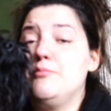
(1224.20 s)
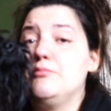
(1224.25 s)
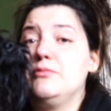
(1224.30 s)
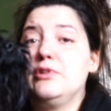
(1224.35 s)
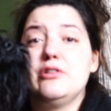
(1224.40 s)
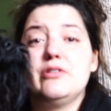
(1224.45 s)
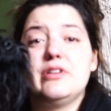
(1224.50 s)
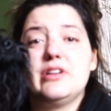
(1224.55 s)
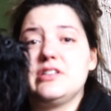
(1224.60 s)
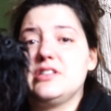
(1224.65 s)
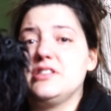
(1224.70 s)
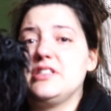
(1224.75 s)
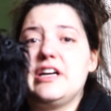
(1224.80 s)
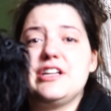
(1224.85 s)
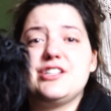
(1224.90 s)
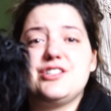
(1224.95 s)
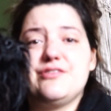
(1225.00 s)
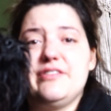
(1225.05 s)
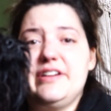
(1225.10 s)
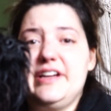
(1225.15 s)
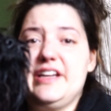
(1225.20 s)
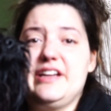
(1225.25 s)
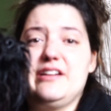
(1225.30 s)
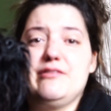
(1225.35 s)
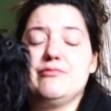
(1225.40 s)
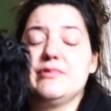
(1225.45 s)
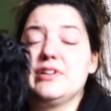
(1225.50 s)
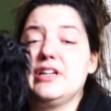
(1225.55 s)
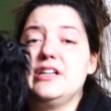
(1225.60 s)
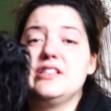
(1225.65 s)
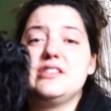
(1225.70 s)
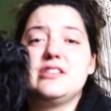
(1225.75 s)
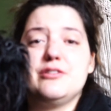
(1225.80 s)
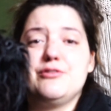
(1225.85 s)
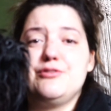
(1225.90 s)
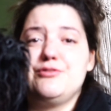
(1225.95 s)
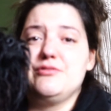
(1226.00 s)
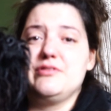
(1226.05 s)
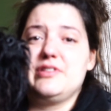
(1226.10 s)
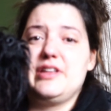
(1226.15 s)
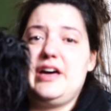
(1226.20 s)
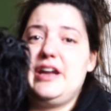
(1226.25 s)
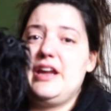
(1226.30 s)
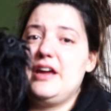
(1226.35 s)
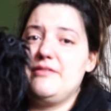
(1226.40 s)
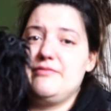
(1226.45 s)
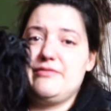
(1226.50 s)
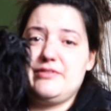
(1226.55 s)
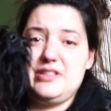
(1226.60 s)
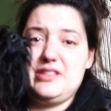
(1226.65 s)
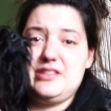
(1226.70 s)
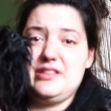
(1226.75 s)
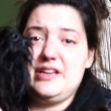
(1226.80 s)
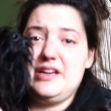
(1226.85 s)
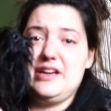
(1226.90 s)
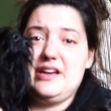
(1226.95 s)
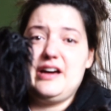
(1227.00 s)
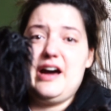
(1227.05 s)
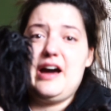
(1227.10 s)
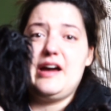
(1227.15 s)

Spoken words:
not exaggerating when I tell you that everything